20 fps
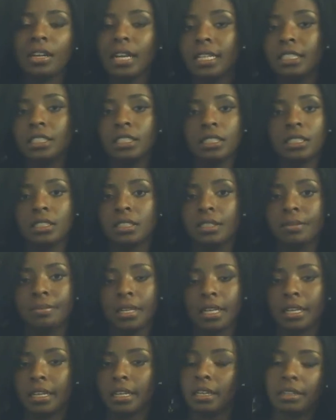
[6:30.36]
that's just to
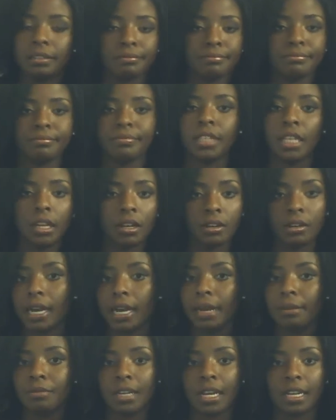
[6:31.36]
me, no,
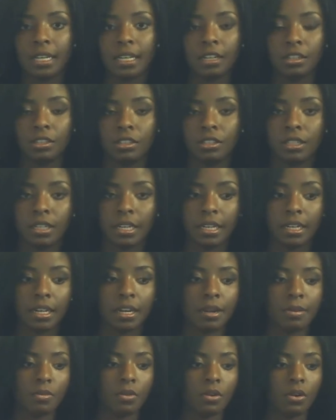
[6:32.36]
I'm not gonna do that
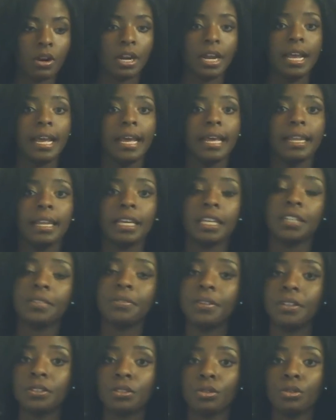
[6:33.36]
anymore. Lace
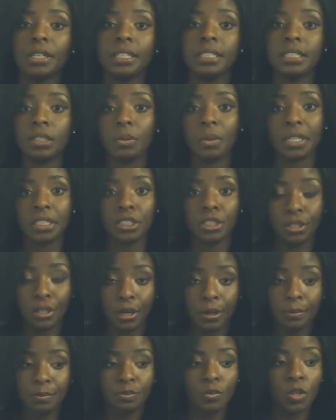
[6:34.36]
frontal is the way to
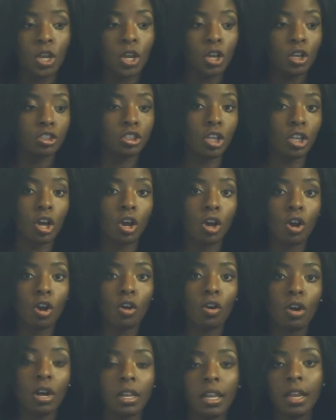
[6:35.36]
go. So
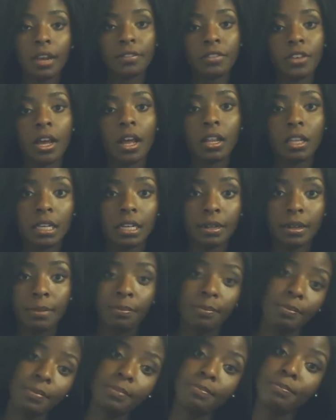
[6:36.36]
a lot of y'all are gonna
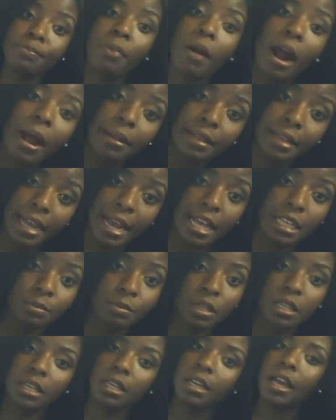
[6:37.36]
probably asked
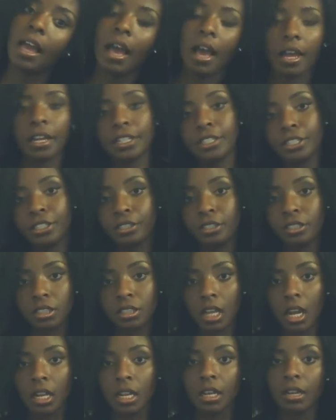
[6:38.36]
me, how did you
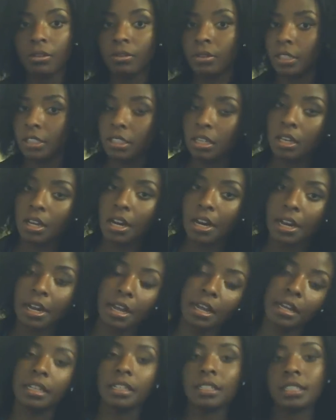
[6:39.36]
install it, what's on
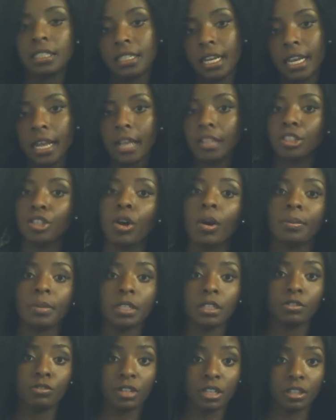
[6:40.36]
here, this and that. So I'm going
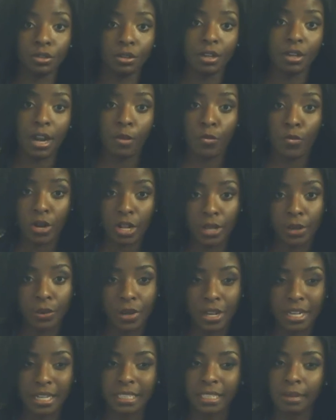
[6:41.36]
to run through that really
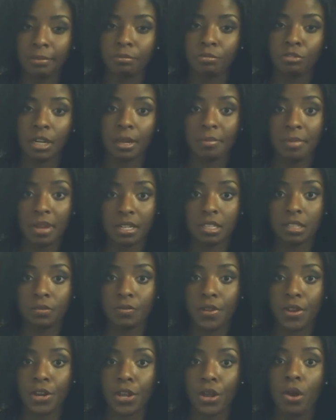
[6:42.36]
quick because I'm trying to make this
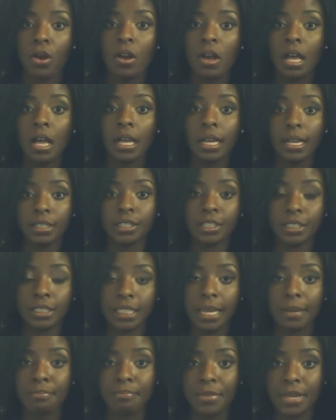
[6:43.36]
video under
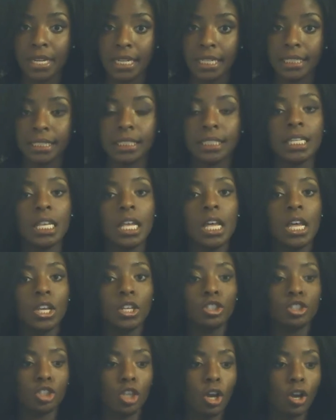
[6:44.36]
10 minutes.
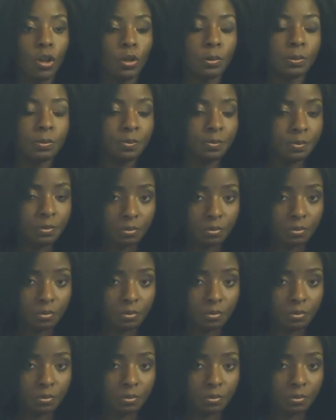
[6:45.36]
So